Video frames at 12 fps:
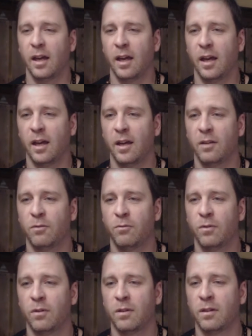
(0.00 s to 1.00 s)

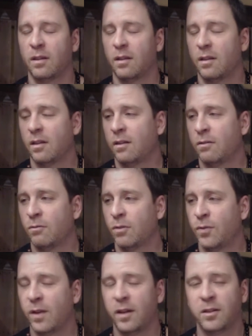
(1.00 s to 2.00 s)
and
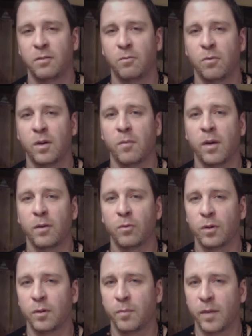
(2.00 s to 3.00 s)
reflect on what my
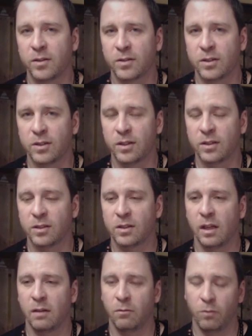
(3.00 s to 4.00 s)
real message
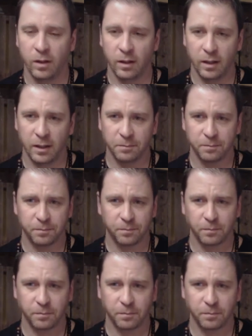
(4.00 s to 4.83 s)
is. And really,